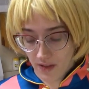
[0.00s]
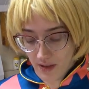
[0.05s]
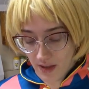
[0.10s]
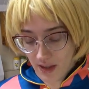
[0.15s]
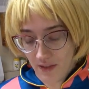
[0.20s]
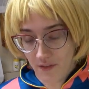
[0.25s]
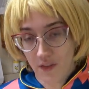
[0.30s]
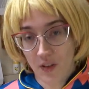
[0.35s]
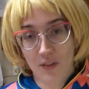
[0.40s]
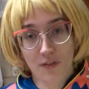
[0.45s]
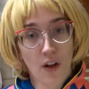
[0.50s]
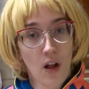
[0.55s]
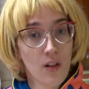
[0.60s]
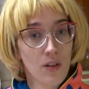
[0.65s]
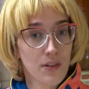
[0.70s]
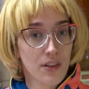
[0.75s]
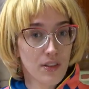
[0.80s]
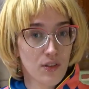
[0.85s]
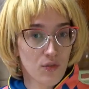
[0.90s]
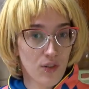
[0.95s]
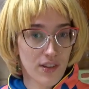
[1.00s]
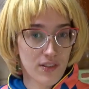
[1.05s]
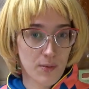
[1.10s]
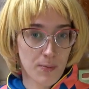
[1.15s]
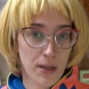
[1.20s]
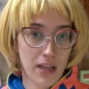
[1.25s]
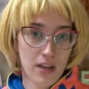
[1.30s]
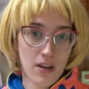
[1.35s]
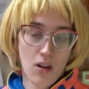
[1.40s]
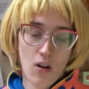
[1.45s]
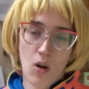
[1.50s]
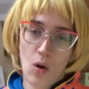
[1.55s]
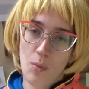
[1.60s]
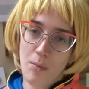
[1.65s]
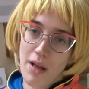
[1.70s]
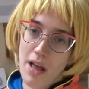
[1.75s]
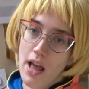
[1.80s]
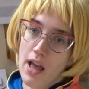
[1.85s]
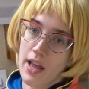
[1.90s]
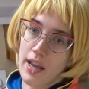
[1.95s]
If you follow this recipe at
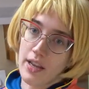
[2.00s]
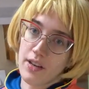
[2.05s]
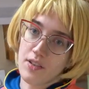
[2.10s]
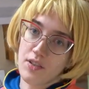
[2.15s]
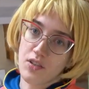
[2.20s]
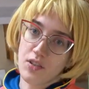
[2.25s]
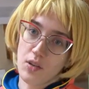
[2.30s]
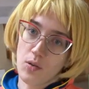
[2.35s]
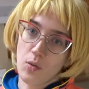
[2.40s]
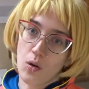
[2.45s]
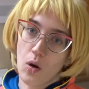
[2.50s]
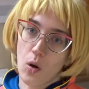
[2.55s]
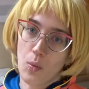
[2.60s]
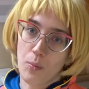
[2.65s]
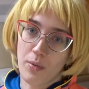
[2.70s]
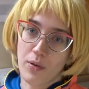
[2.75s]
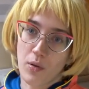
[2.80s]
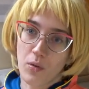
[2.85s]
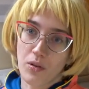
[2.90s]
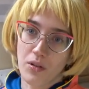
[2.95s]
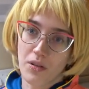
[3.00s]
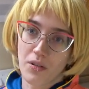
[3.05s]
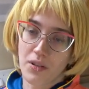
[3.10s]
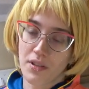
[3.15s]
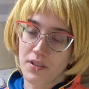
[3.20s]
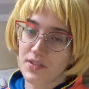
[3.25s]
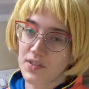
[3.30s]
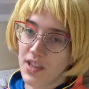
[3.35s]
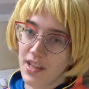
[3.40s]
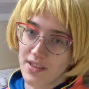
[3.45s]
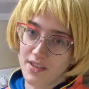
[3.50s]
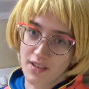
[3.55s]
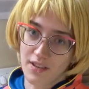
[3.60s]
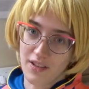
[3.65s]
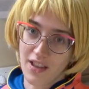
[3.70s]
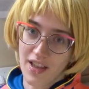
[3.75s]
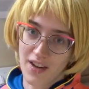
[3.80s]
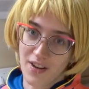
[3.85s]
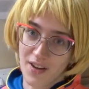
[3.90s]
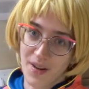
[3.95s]
home, I do hope you'll send a
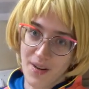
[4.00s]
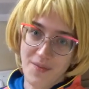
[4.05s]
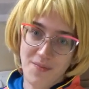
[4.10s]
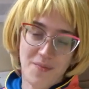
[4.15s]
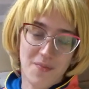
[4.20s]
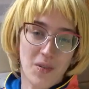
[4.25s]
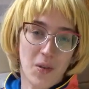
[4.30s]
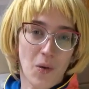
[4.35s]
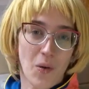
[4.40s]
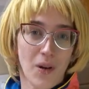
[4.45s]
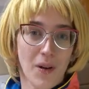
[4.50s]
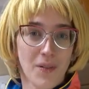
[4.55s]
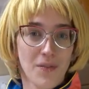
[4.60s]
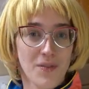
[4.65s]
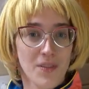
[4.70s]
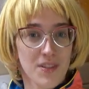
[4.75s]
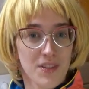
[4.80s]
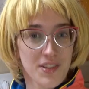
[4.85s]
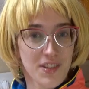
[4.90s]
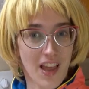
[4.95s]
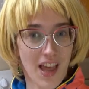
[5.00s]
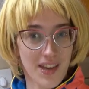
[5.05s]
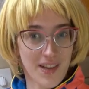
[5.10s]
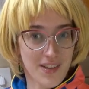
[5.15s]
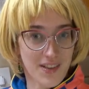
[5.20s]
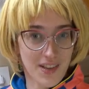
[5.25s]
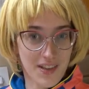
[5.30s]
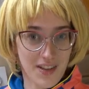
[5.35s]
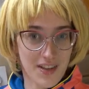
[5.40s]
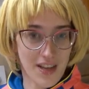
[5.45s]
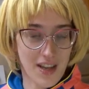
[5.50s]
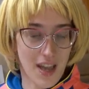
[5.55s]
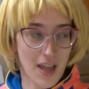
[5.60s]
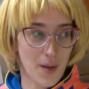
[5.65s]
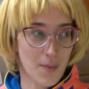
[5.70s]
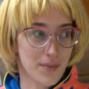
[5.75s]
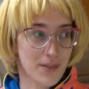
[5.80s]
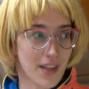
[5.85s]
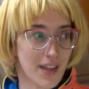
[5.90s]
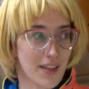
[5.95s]
letter or slide into the
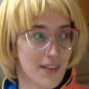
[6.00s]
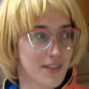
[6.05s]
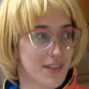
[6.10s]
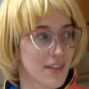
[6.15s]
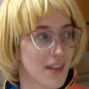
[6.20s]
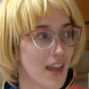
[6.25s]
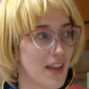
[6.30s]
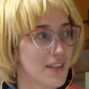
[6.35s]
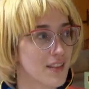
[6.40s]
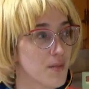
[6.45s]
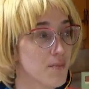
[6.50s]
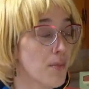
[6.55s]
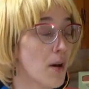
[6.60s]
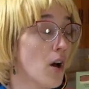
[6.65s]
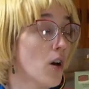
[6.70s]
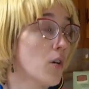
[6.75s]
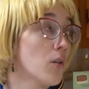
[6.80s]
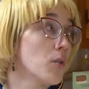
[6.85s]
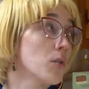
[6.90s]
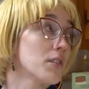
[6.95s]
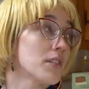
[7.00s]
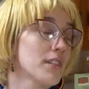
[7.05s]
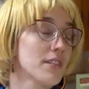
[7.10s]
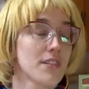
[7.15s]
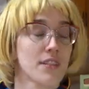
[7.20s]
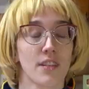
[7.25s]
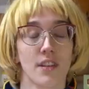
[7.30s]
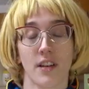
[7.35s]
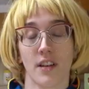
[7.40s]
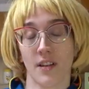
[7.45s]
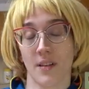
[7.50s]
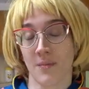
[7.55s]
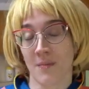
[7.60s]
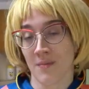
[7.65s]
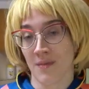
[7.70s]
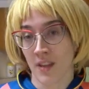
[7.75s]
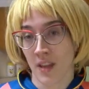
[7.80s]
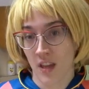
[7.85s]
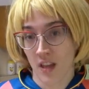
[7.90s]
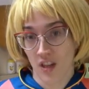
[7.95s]
DMs, as I suppose is the
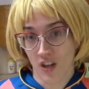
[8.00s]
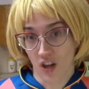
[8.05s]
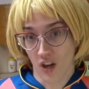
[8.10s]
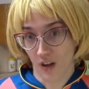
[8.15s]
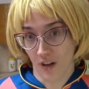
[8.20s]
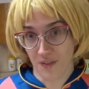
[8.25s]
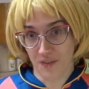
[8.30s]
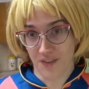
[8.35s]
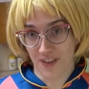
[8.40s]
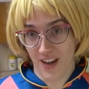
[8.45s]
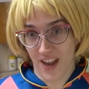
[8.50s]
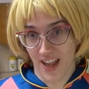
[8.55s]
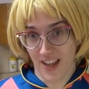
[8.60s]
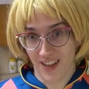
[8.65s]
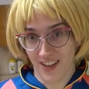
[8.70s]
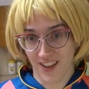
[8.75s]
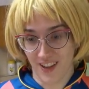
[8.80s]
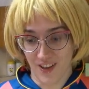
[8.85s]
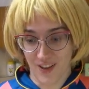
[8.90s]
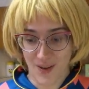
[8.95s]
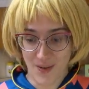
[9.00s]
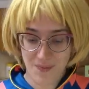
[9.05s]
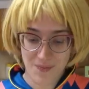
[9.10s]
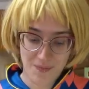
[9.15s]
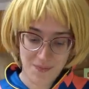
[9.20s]
current vernacular,